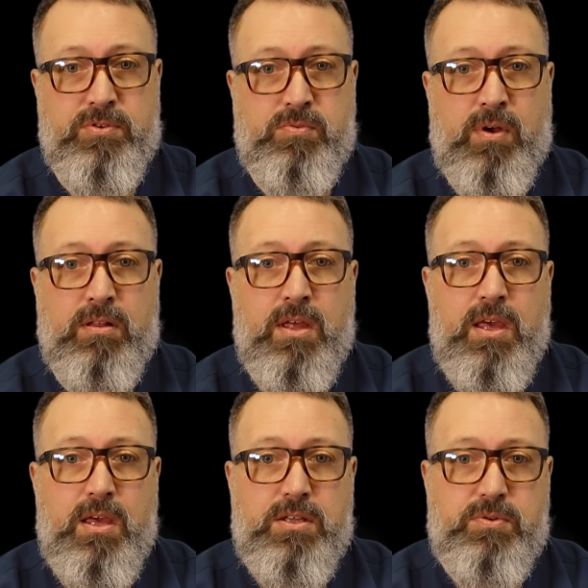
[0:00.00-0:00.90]
as well.
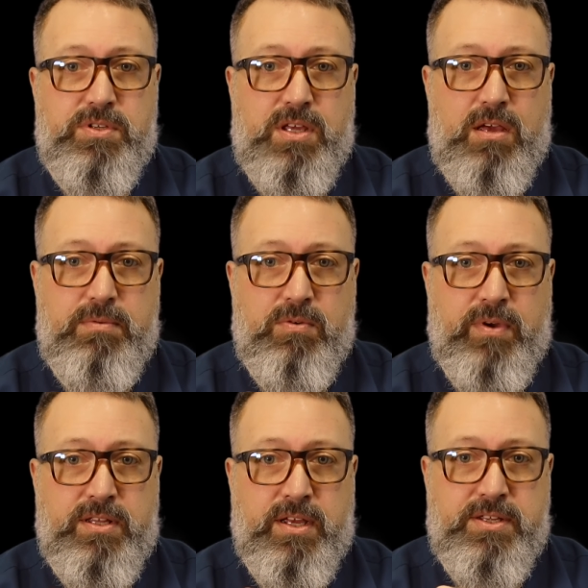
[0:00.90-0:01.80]
So it's coming
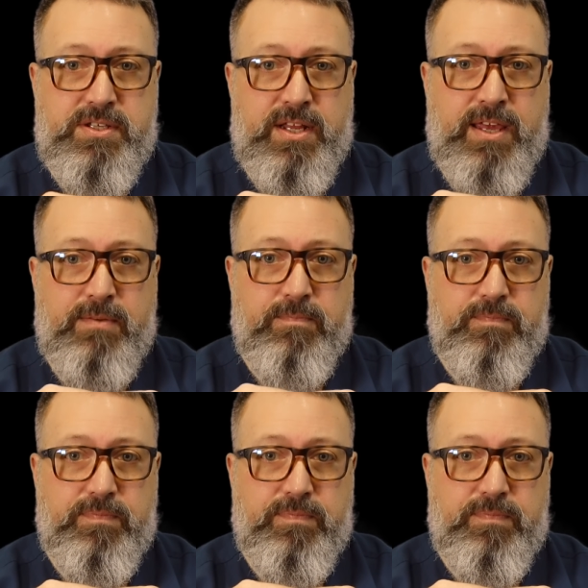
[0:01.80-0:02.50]
away nicely.